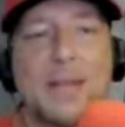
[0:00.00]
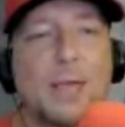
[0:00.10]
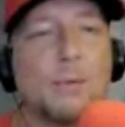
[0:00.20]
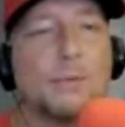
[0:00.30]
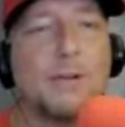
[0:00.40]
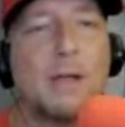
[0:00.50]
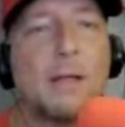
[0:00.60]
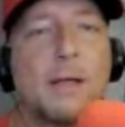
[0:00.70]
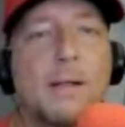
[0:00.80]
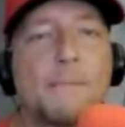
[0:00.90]
They've been huge.
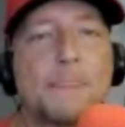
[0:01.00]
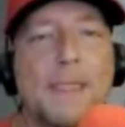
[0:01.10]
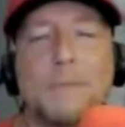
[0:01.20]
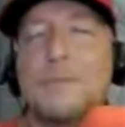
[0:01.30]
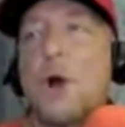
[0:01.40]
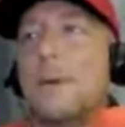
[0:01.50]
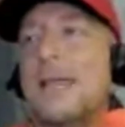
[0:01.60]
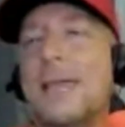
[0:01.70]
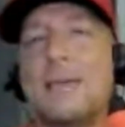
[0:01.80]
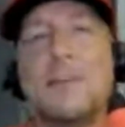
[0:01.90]
Now,
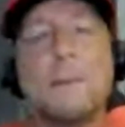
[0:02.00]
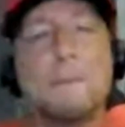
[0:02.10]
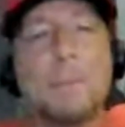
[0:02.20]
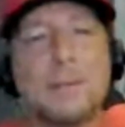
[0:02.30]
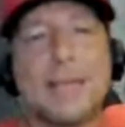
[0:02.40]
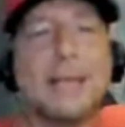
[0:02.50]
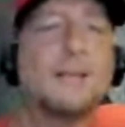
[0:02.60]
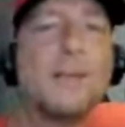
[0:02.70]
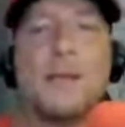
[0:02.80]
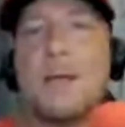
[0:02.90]
nobody even
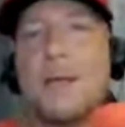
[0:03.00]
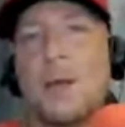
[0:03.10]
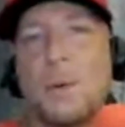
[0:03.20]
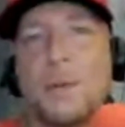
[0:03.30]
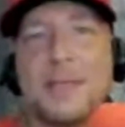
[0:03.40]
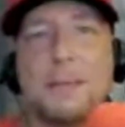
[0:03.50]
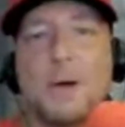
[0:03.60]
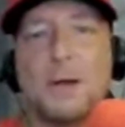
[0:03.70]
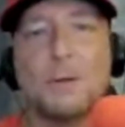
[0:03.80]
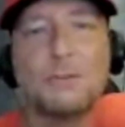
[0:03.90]
blinked when the
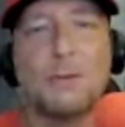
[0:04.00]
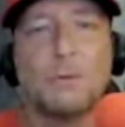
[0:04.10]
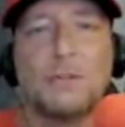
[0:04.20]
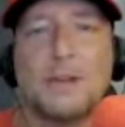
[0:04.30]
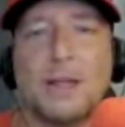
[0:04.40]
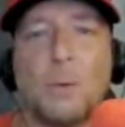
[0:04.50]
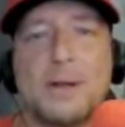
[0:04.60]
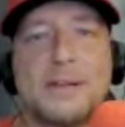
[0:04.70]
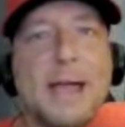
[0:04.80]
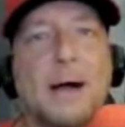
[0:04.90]
Edmundo Sosa deal
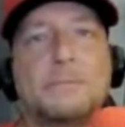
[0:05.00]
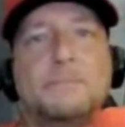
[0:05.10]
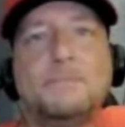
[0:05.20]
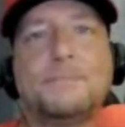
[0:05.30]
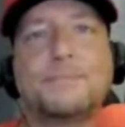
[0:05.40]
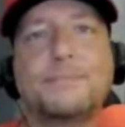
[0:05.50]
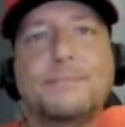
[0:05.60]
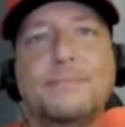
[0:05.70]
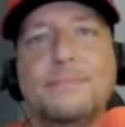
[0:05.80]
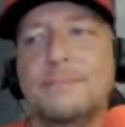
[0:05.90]
went down.
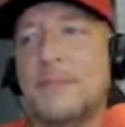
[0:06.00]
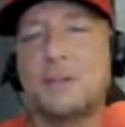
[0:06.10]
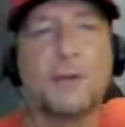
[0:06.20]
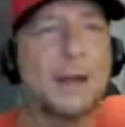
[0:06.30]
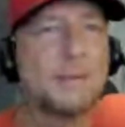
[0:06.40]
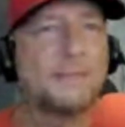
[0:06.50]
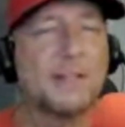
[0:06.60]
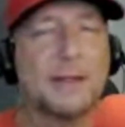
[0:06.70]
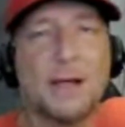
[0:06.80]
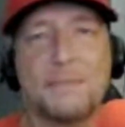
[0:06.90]
They trade him to
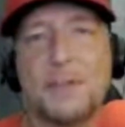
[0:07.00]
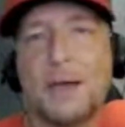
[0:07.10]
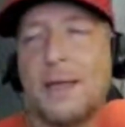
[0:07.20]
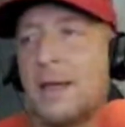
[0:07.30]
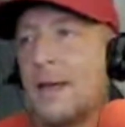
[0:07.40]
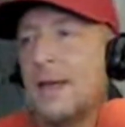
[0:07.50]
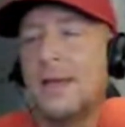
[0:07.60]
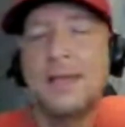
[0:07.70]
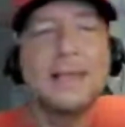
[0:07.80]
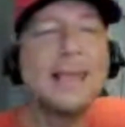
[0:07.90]
Philadelphia.
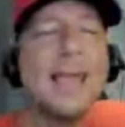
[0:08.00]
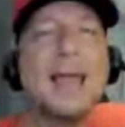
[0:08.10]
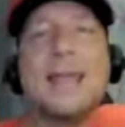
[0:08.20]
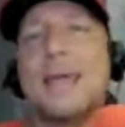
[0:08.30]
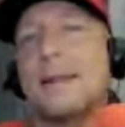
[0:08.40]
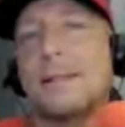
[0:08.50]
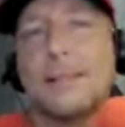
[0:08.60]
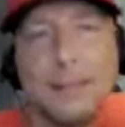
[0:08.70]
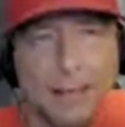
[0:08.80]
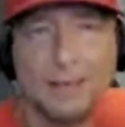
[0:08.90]
He can't hit a
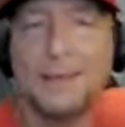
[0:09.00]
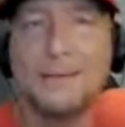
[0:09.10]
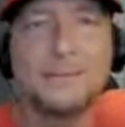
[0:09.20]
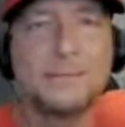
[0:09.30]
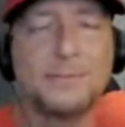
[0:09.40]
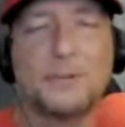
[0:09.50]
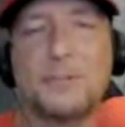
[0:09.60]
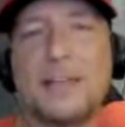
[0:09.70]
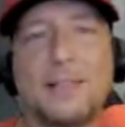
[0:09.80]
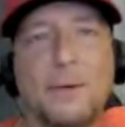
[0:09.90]
lick for
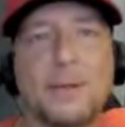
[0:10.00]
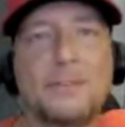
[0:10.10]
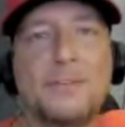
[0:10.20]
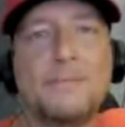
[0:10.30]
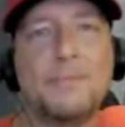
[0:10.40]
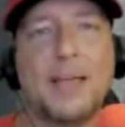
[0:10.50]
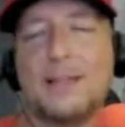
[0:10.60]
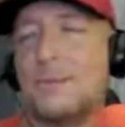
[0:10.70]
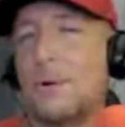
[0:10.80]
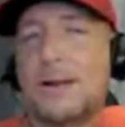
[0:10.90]
St. Louis.
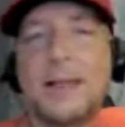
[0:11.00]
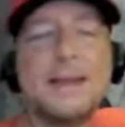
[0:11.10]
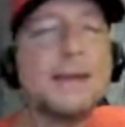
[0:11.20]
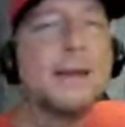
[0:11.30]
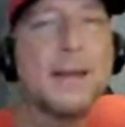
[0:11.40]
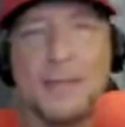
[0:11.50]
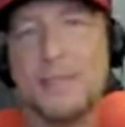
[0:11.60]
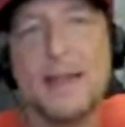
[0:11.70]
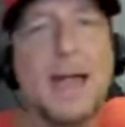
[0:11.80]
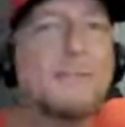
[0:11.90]
Like, we're getting
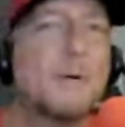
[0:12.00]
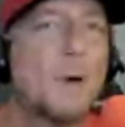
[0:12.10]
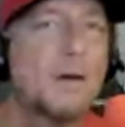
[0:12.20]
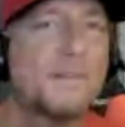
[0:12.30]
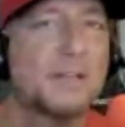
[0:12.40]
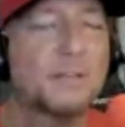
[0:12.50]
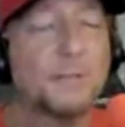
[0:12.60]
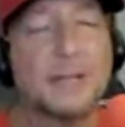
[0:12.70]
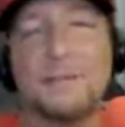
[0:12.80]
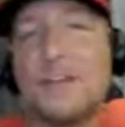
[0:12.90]
nothing out of him
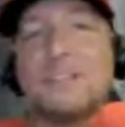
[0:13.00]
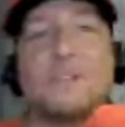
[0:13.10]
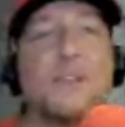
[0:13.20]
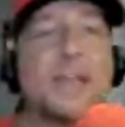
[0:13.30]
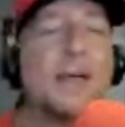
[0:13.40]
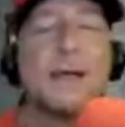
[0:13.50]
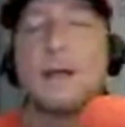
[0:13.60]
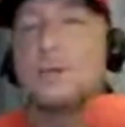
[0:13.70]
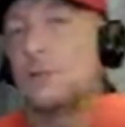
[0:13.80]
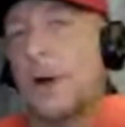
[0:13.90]
offensively. Defensively,
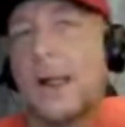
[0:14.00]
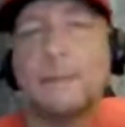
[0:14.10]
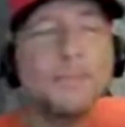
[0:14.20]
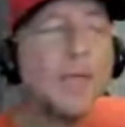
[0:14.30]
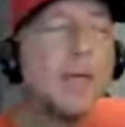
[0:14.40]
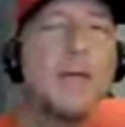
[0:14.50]
great.